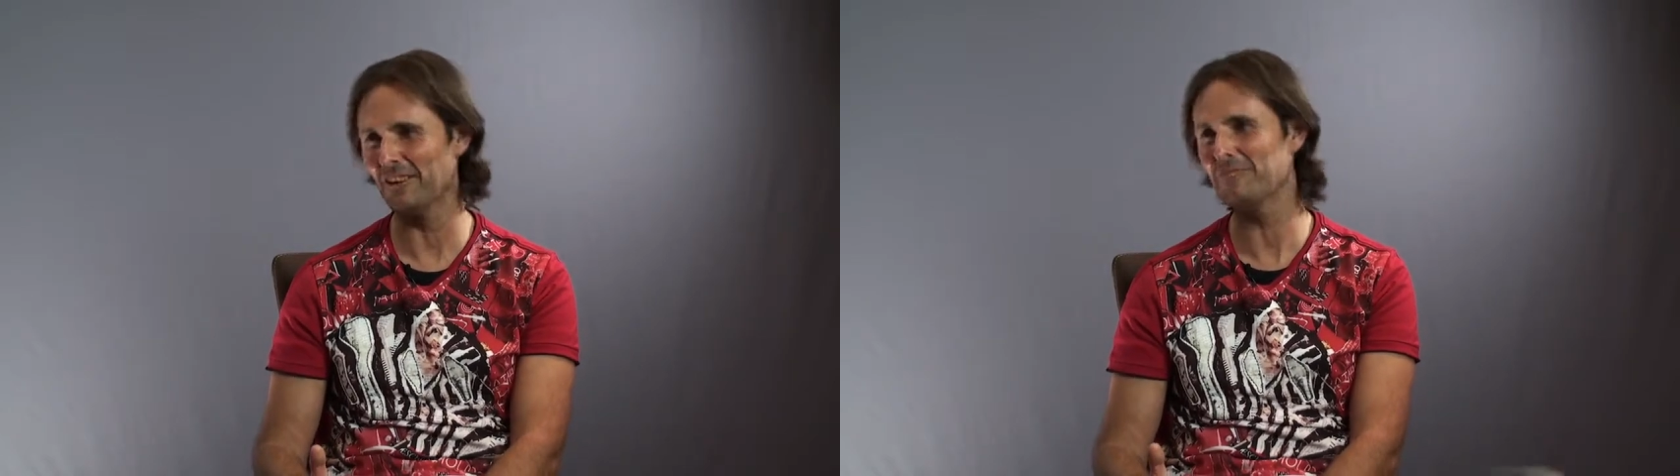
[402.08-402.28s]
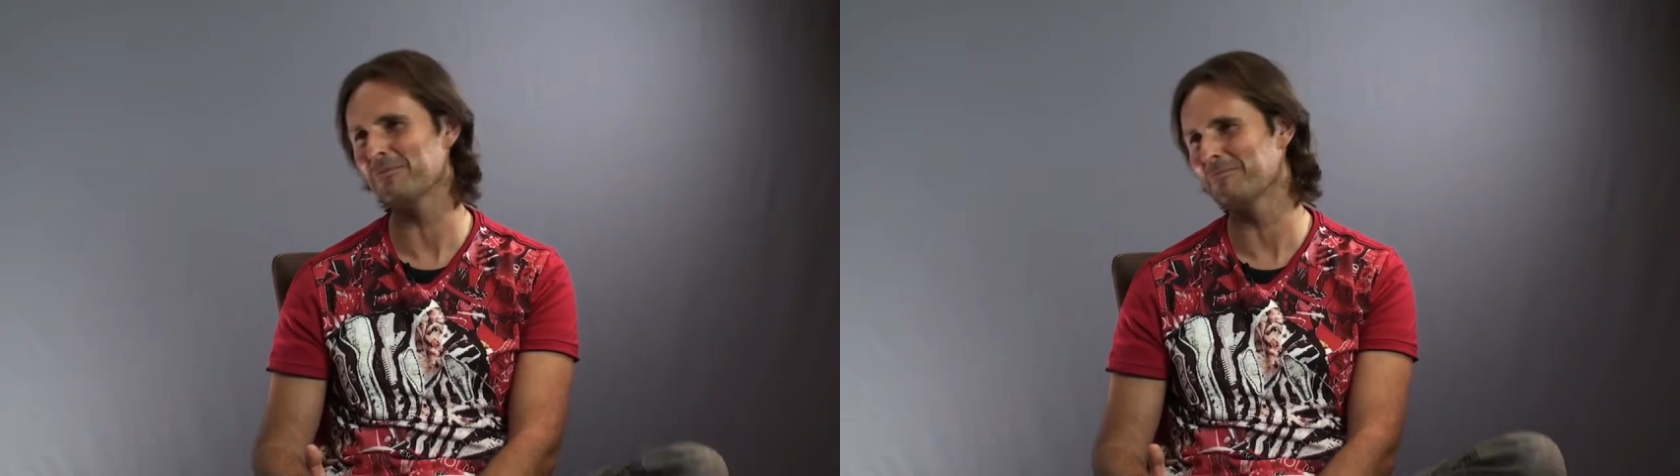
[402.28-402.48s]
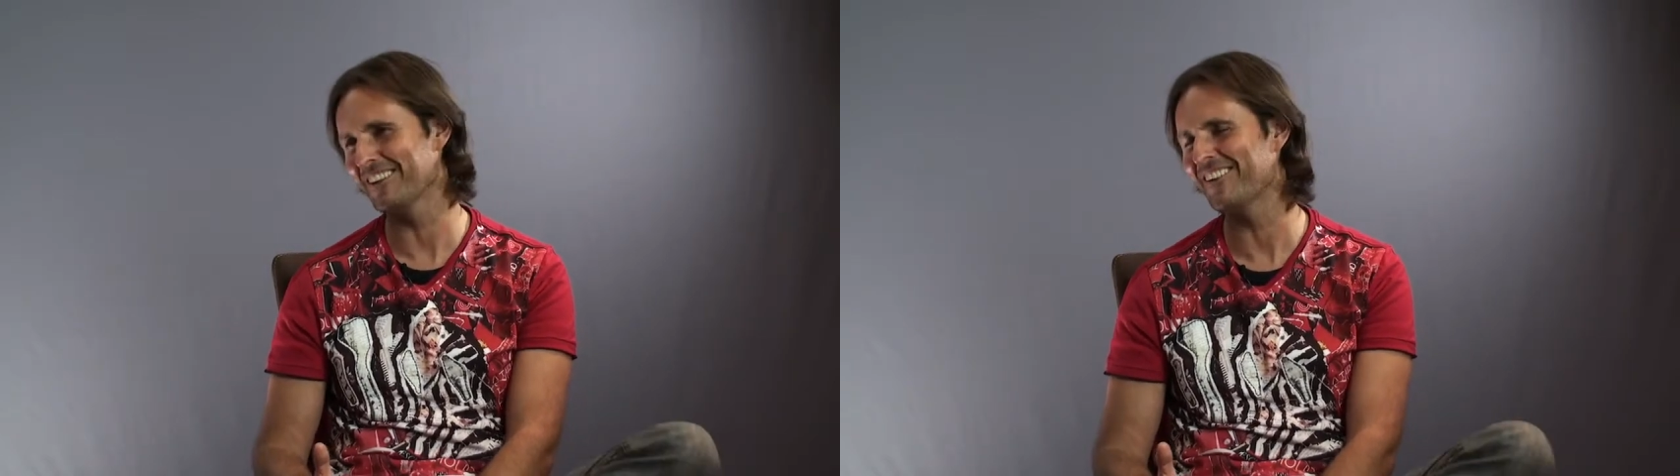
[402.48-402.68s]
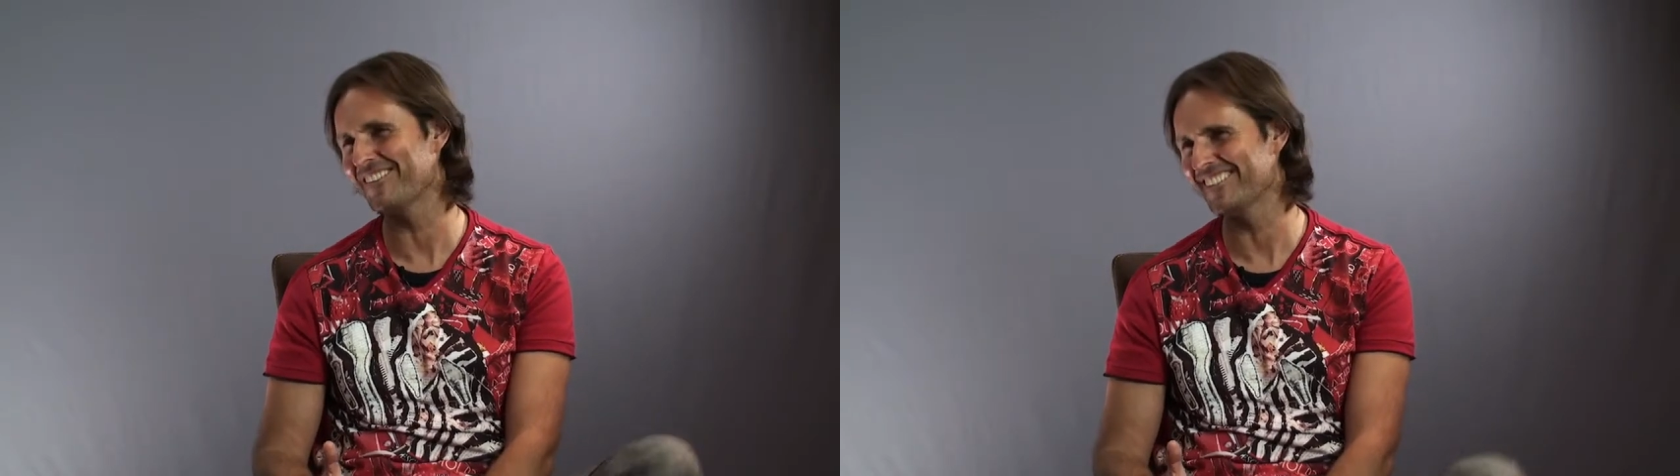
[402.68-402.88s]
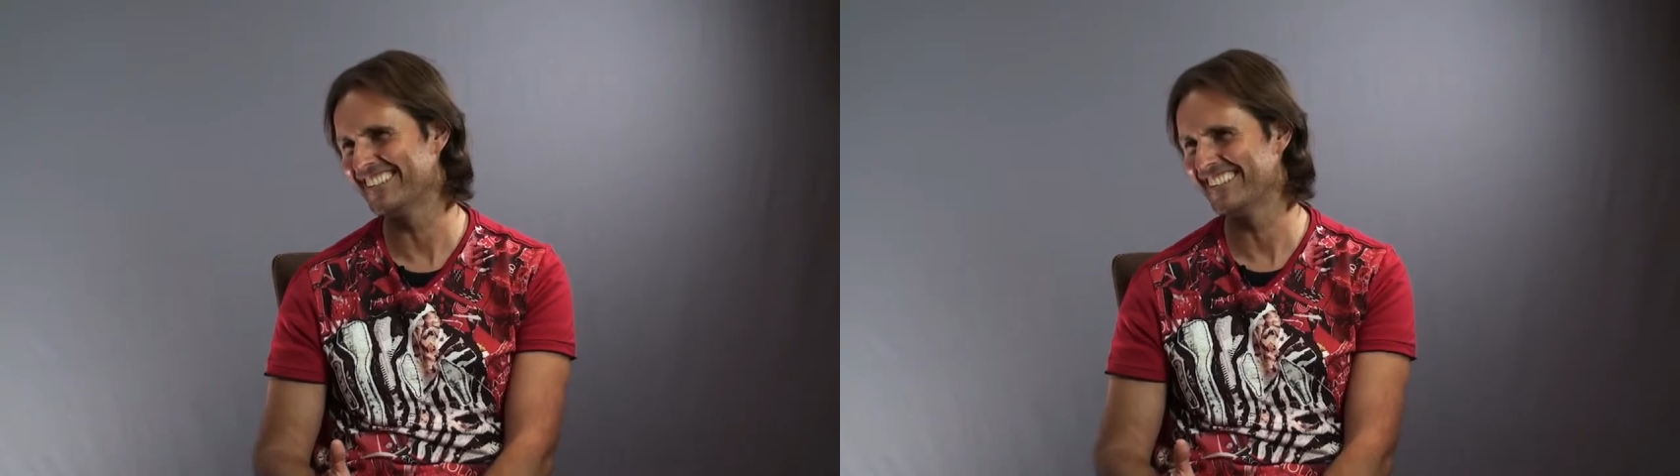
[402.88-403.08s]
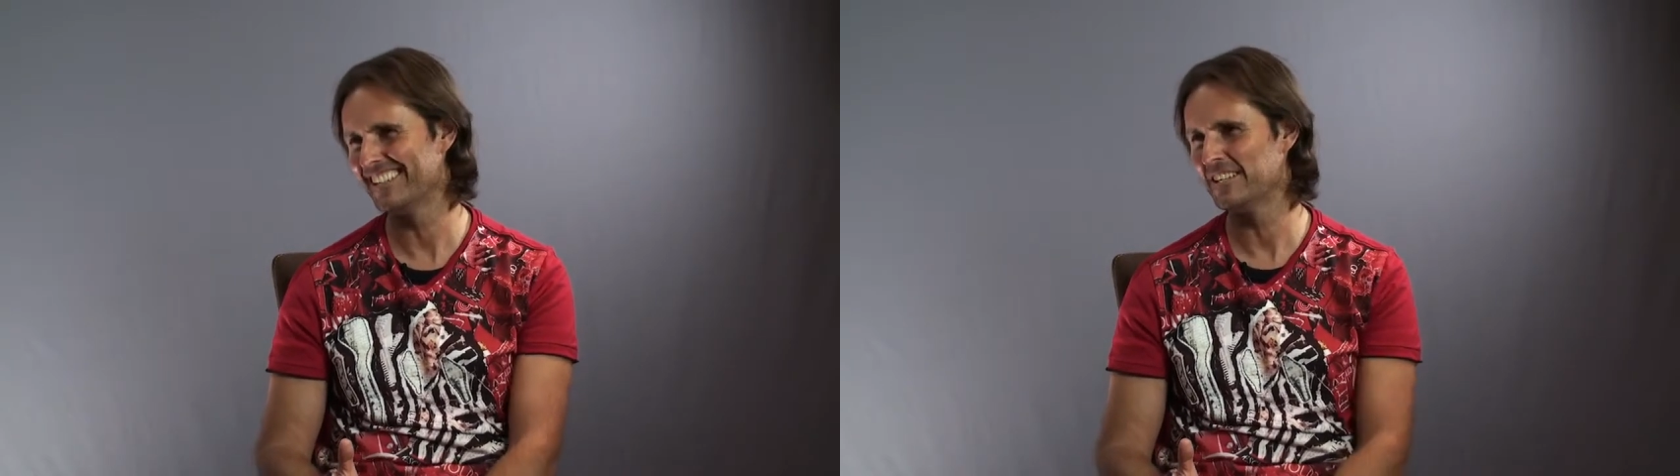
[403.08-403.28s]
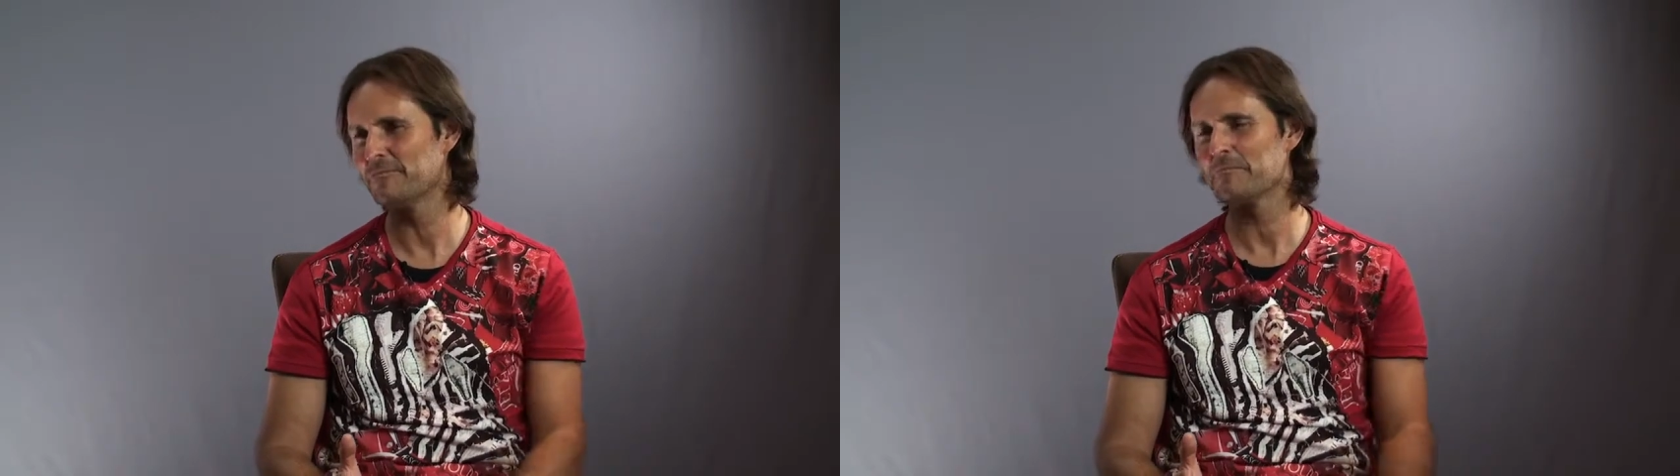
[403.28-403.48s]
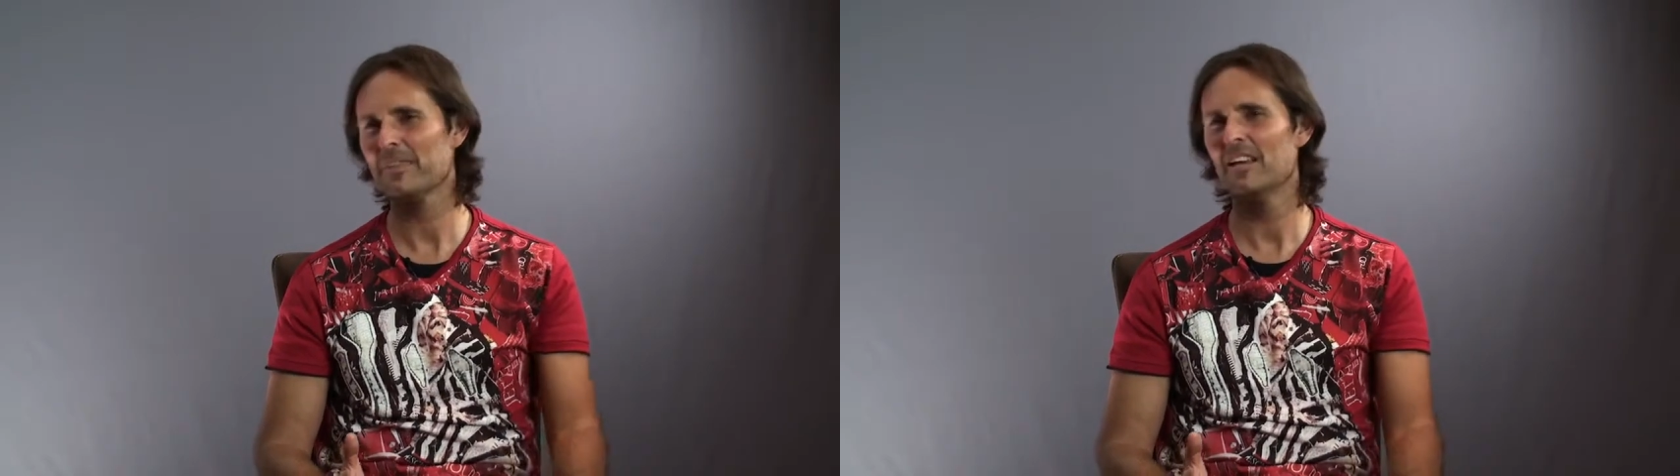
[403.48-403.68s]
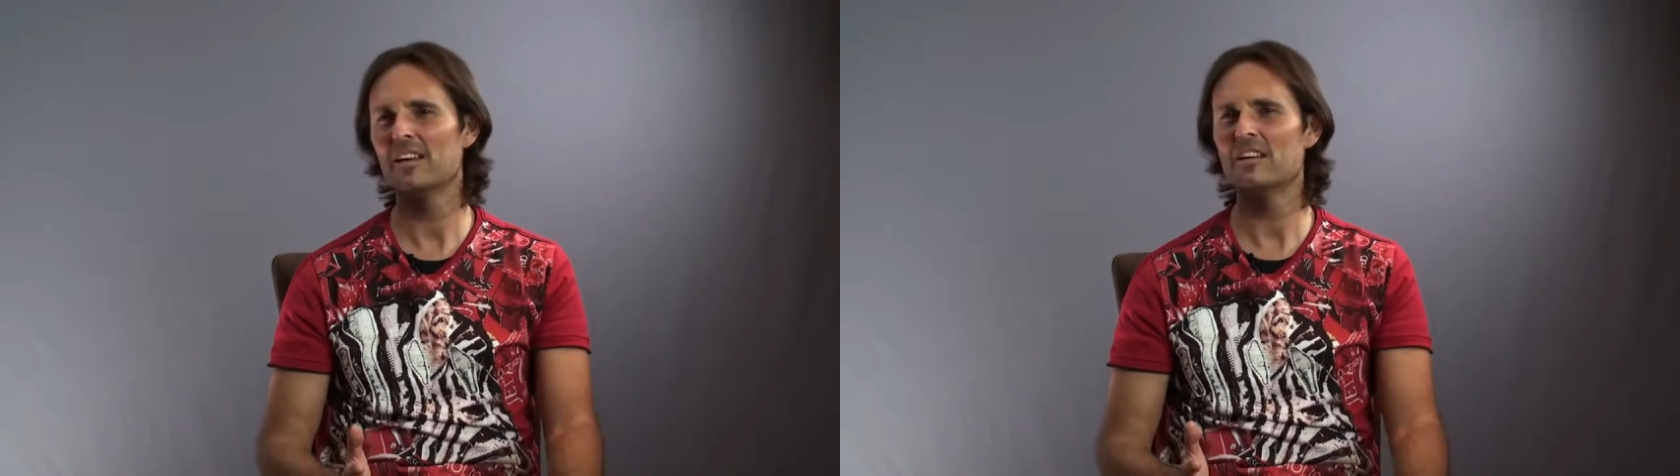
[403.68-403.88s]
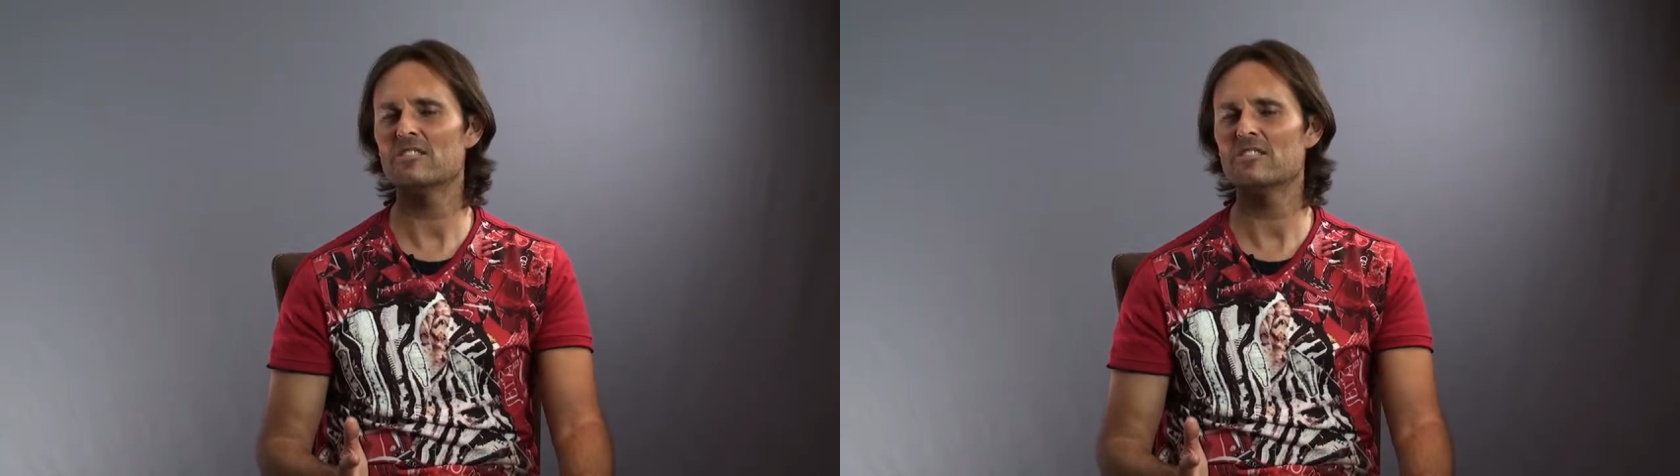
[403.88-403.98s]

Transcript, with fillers: not from my own. Yeah.